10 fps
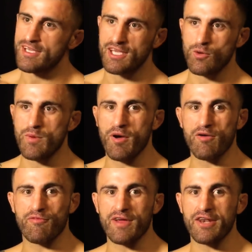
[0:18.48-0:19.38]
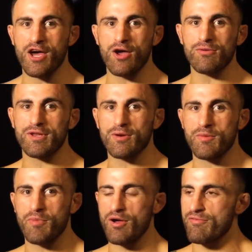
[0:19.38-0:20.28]
we're both 3-0, we're
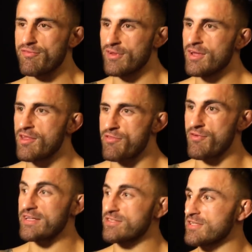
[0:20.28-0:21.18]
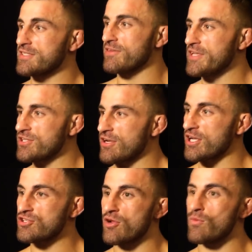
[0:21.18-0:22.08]
both threat to this division, and
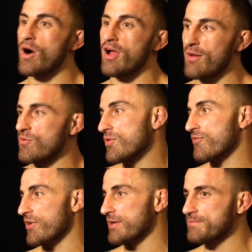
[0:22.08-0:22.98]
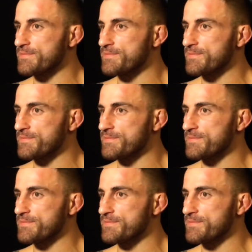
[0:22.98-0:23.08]
I showed why I'm the real threat.